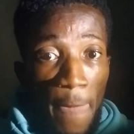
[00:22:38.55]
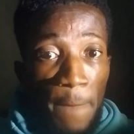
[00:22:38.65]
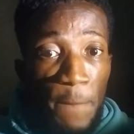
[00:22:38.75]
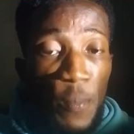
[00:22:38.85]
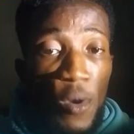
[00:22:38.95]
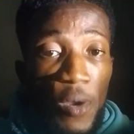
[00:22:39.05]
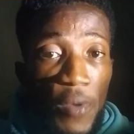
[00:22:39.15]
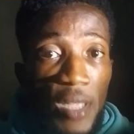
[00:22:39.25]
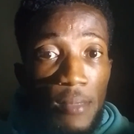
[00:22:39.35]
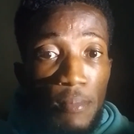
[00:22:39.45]
People
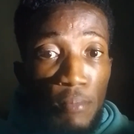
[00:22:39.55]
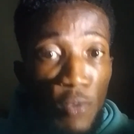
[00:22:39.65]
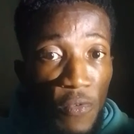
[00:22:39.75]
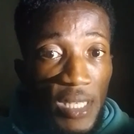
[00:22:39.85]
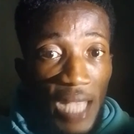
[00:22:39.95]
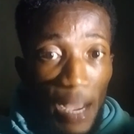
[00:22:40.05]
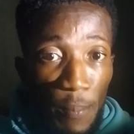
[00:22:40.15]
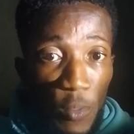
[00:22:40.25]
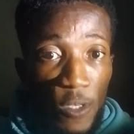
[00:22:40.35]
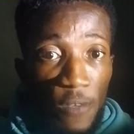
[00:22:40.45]
create movies and
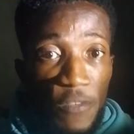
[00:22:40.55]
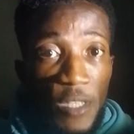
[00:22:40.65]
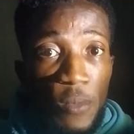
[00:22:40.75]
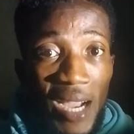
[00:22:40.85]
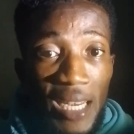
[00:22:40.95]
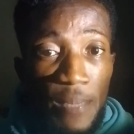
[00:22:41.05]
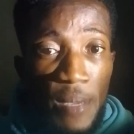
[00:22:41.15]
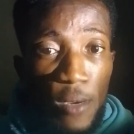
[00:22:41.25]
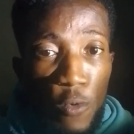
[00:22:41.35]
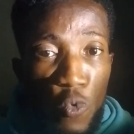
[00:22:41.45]
post on Facebook, and they make
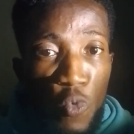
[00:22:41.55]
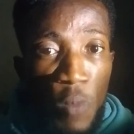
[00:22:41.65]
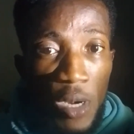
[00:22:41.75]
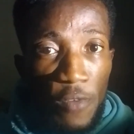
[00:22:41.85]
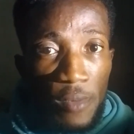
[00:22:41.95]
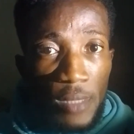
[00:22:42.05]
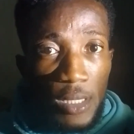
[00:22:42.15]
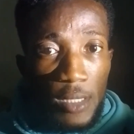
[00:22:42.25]
cool money from it.